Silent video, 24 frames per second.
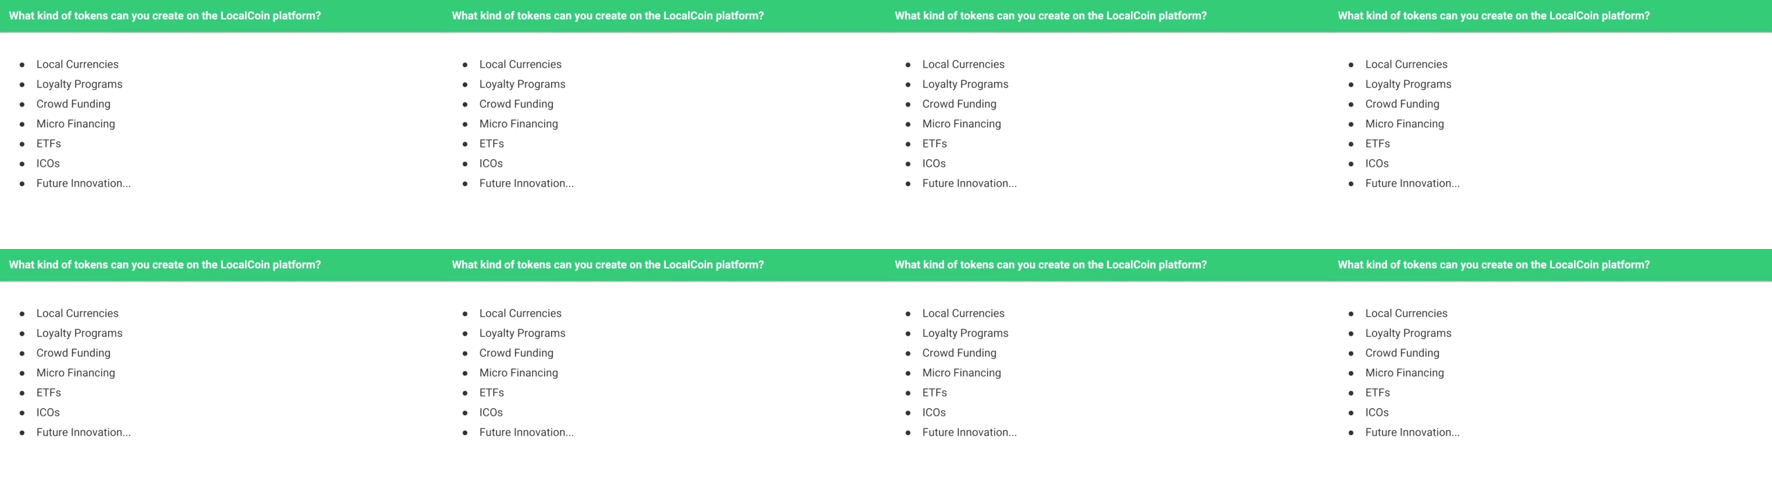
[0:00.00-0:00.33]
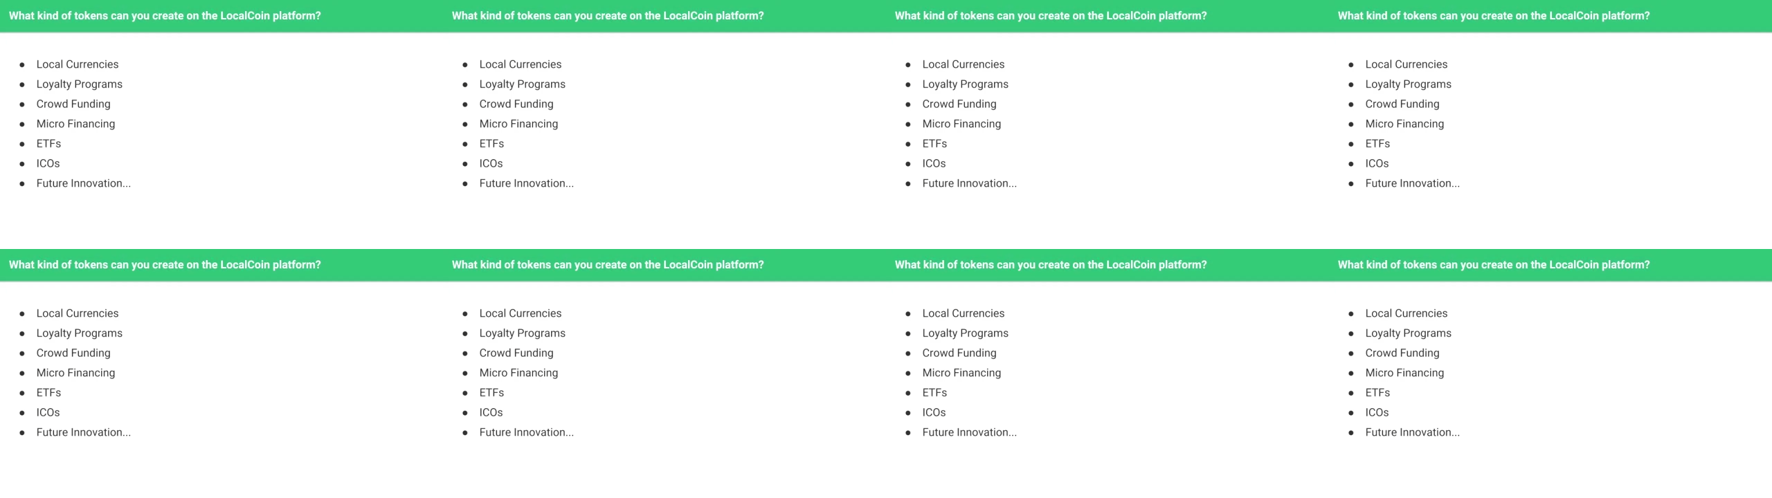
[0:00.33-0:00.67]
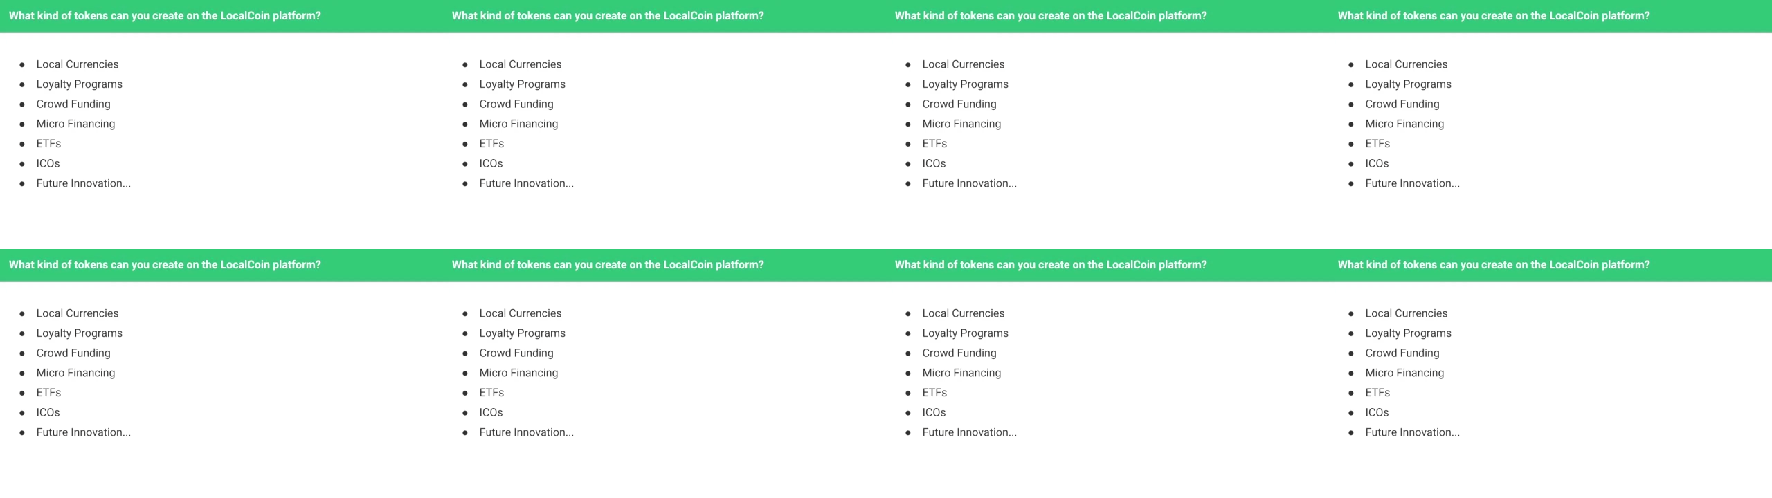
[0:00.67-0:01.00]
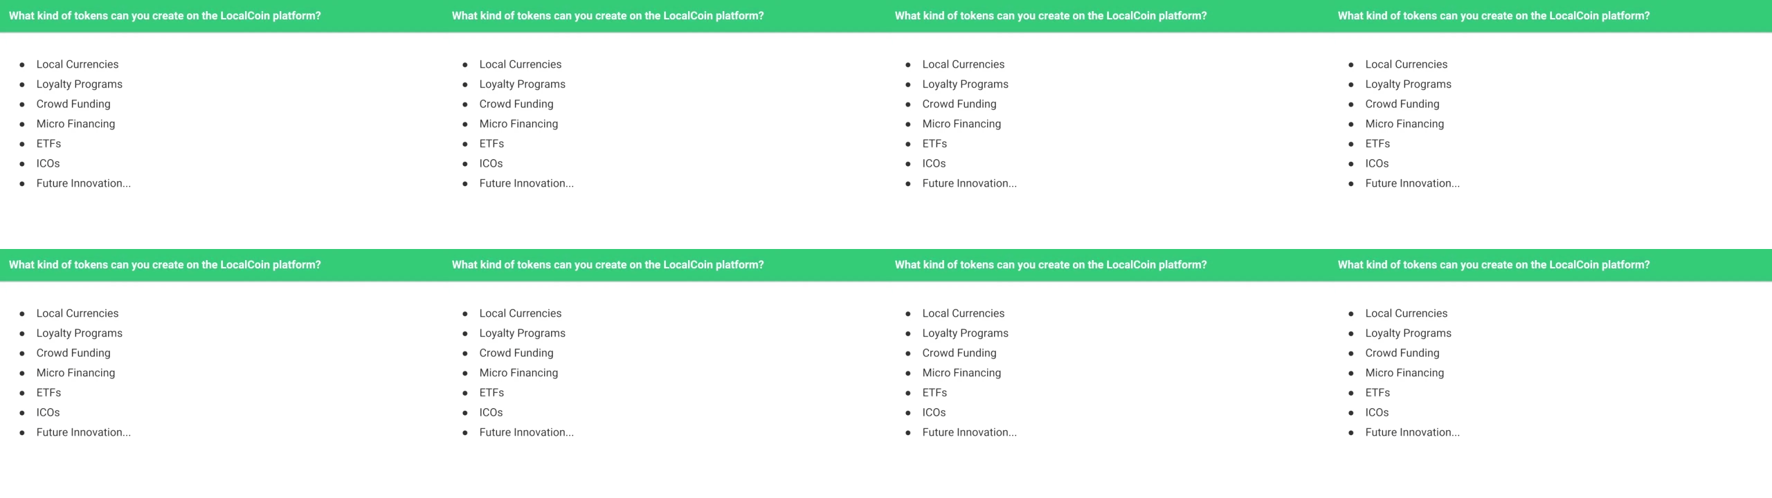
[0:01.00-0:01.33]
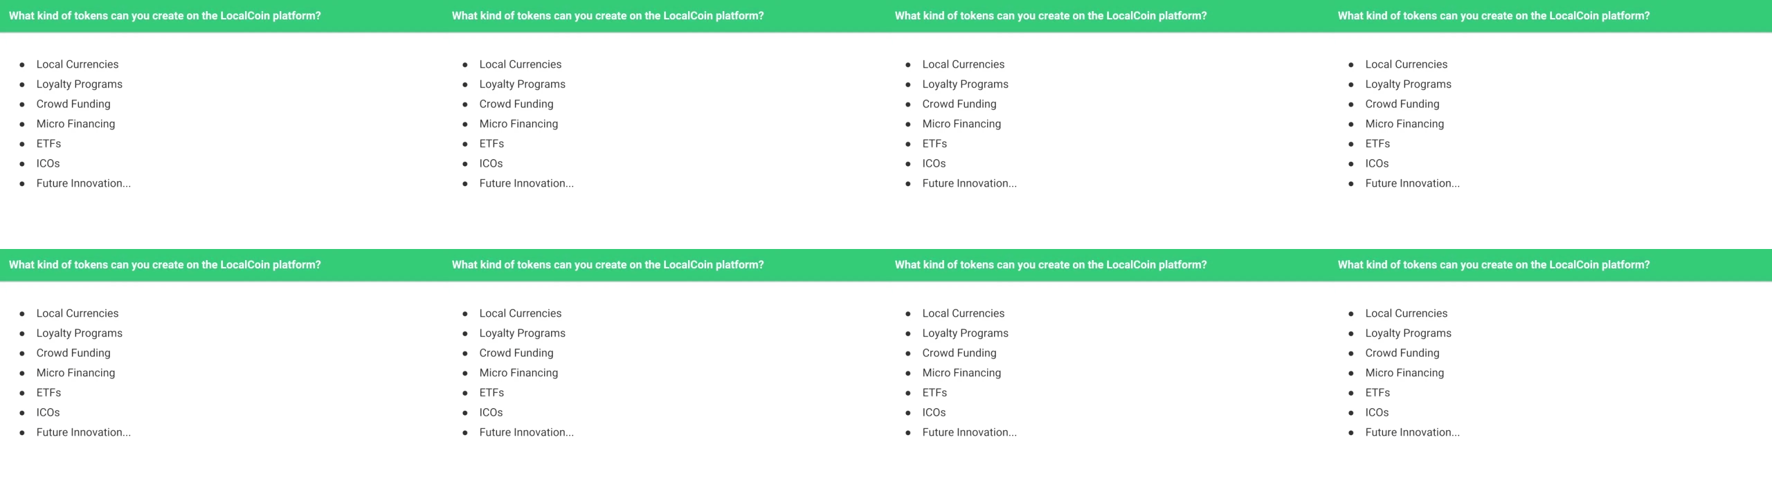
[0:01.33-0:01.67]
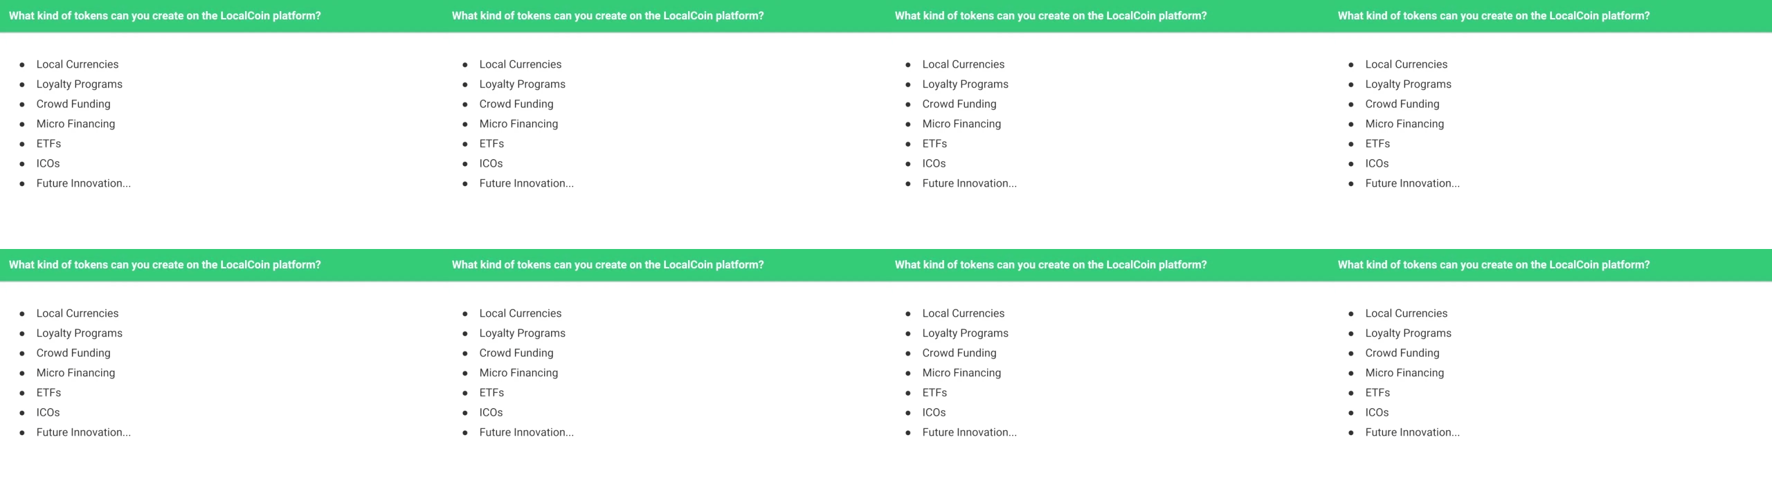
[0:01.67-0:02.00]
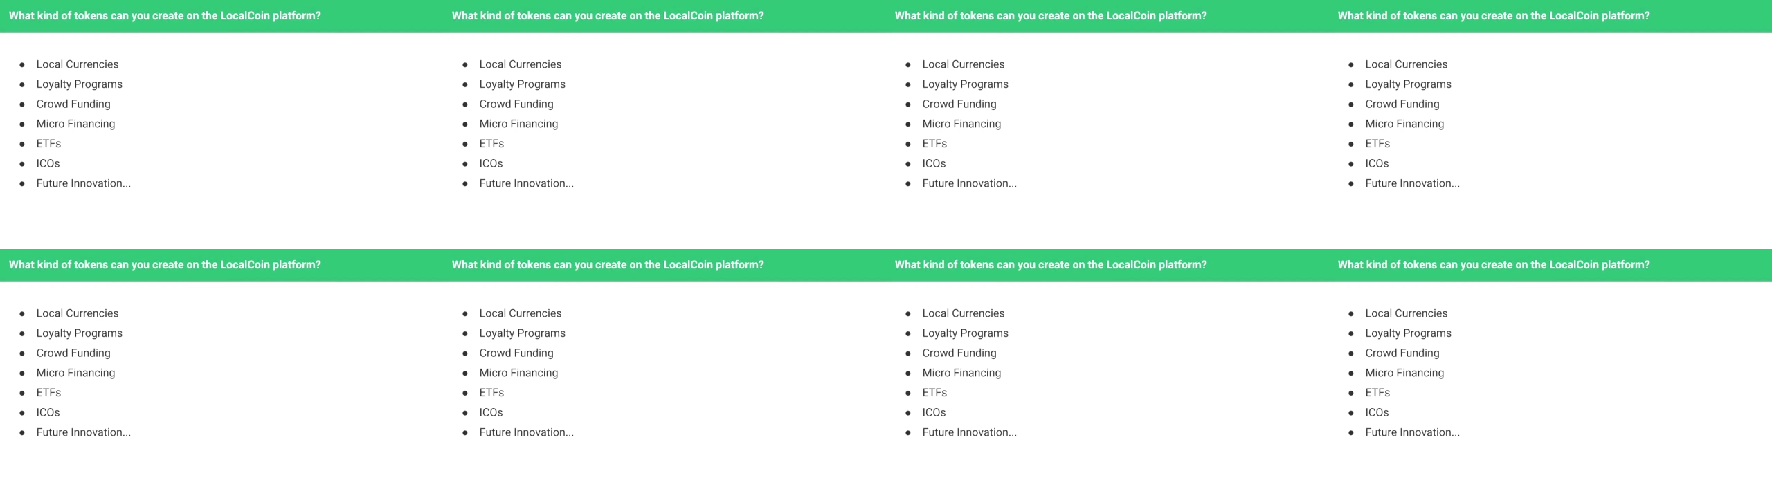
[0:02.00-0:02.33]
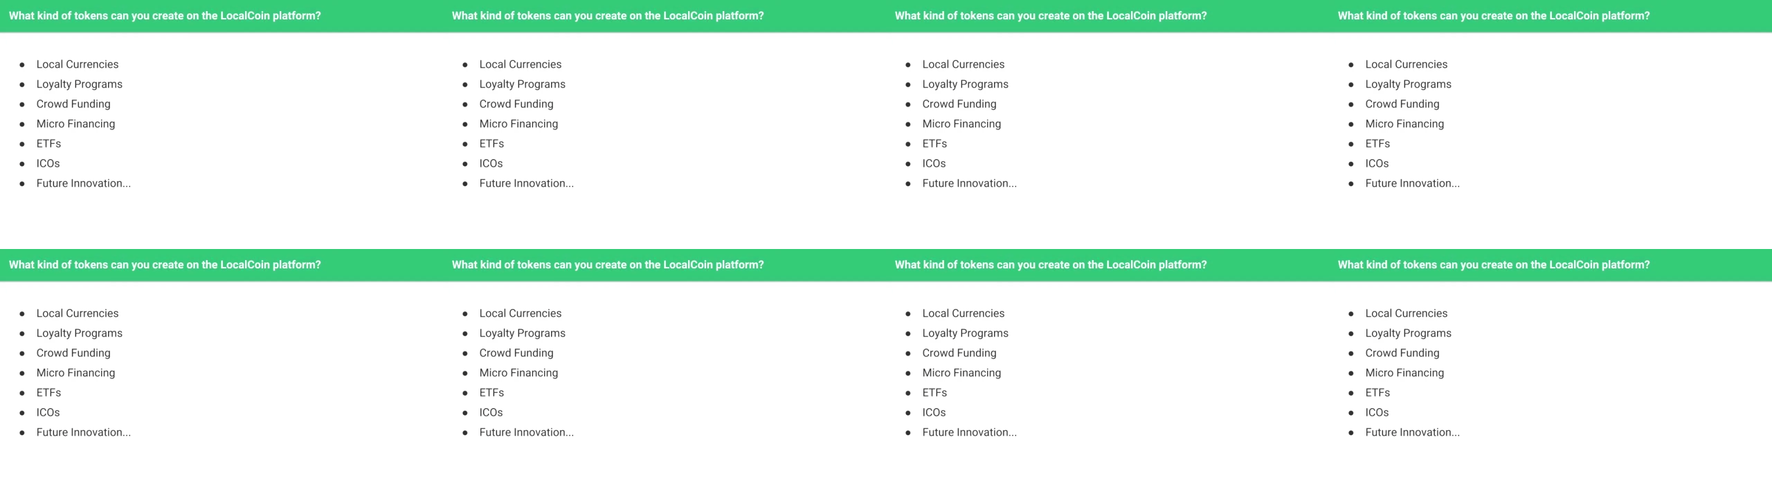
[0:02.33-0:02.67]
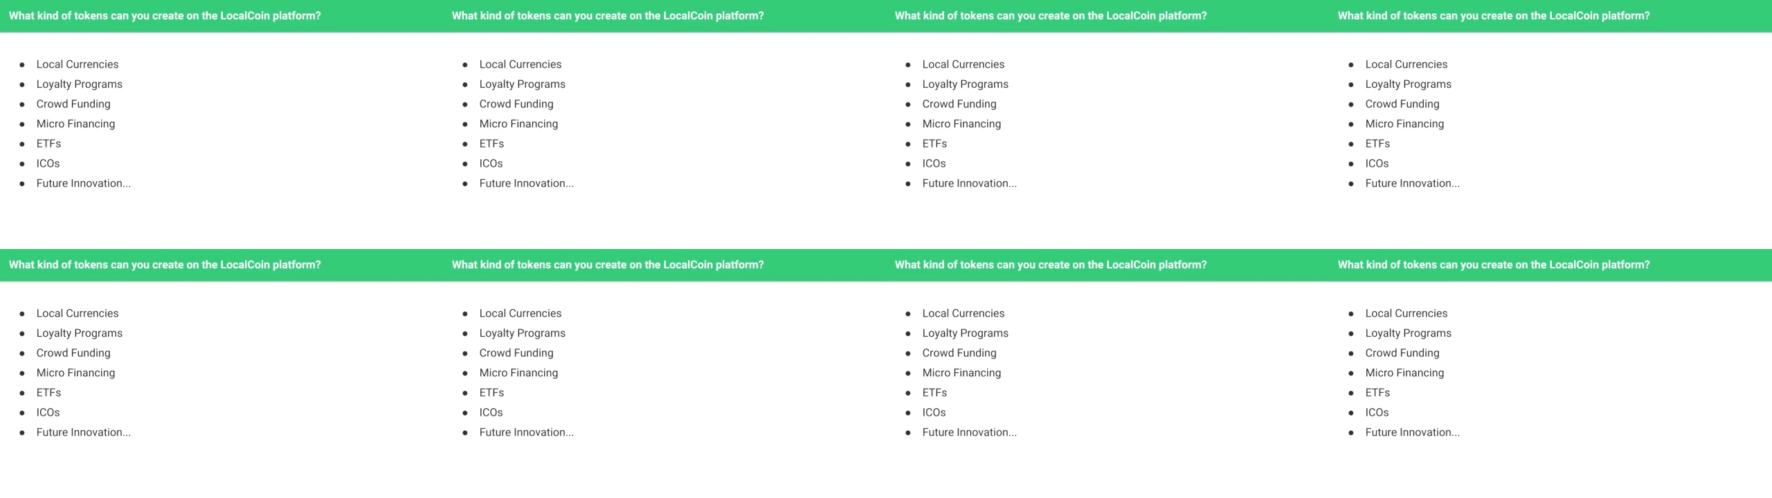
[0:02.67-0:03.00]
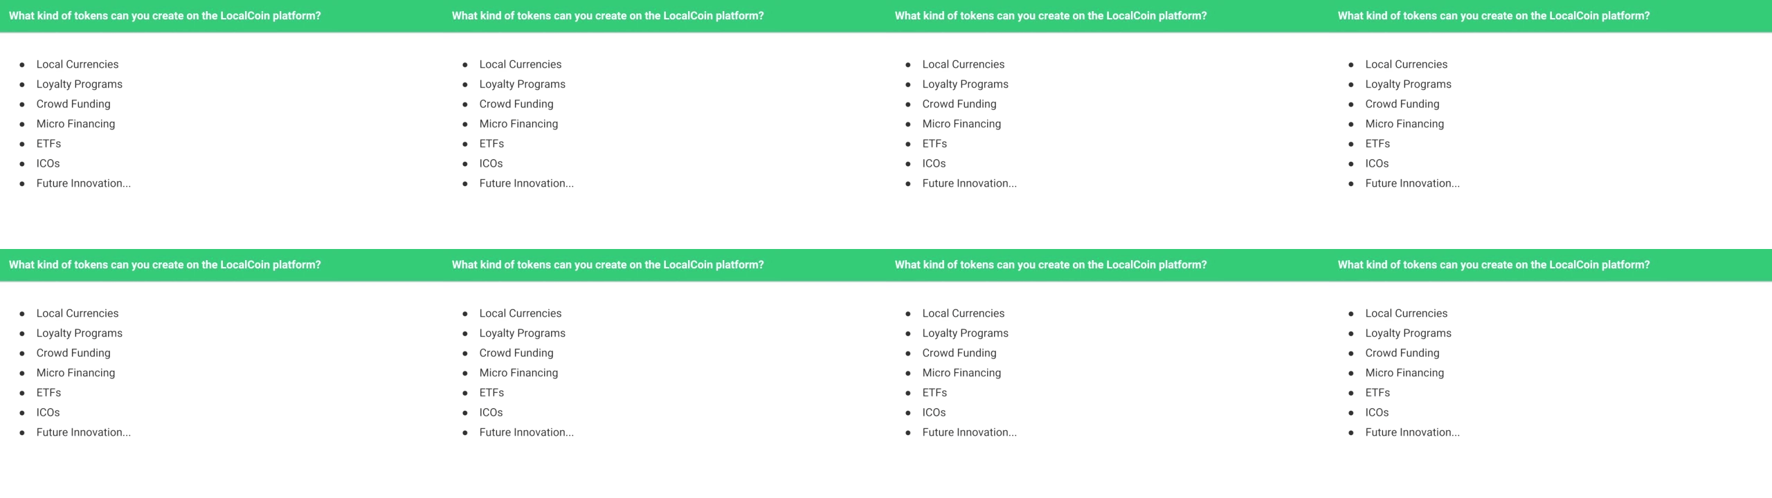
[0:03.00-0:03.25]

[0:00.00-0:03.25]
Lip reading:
Nobody's mouth can be seen.